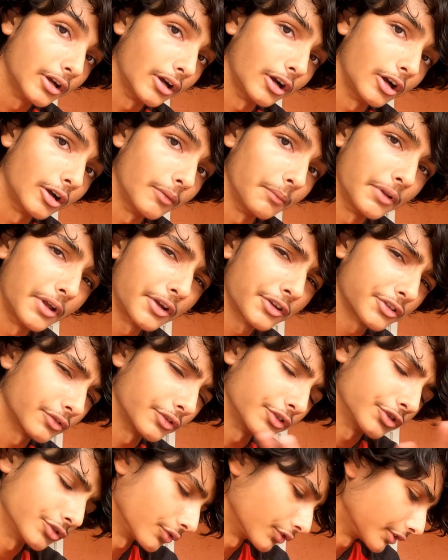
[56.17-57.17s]
Long
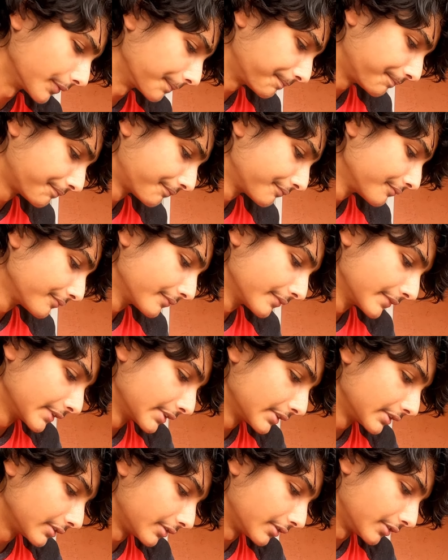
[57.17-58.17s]
story short,
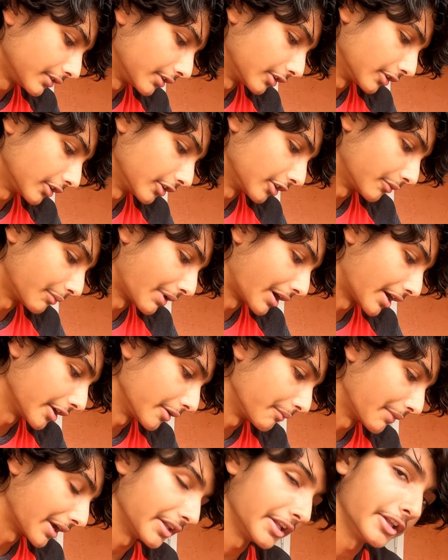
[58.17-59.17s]

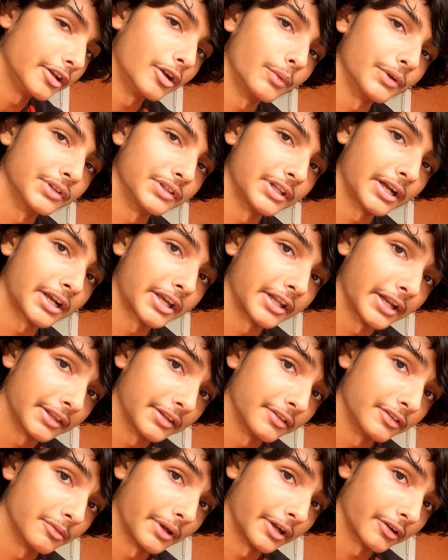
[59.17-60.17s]
my magneto was not
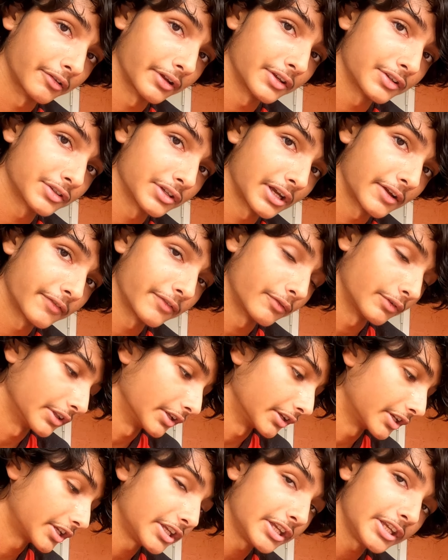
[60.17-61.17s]
connected to my crankshaft with
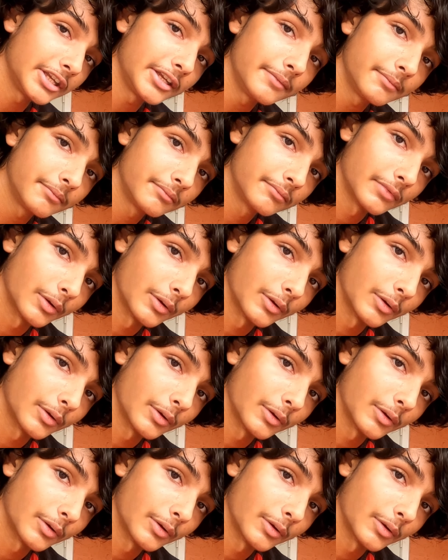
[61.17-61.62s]
the key.